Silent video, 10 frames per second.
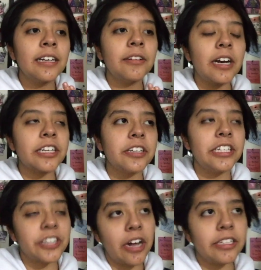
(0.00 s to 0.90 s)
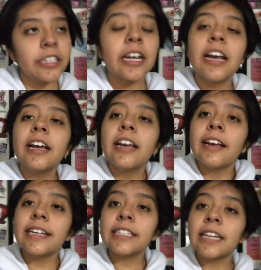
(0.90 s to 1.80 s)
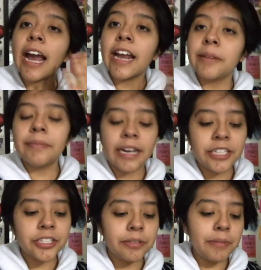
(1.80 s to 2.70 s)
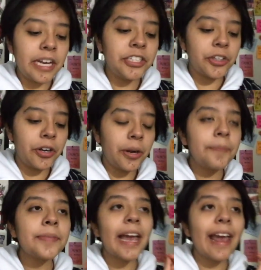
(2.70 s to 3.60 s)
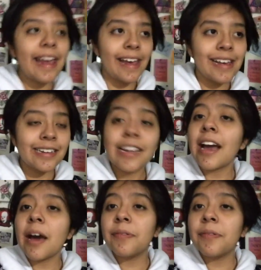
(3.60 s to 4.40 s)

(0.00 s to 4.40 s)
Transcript: actually Jonathan, He's an animation major and a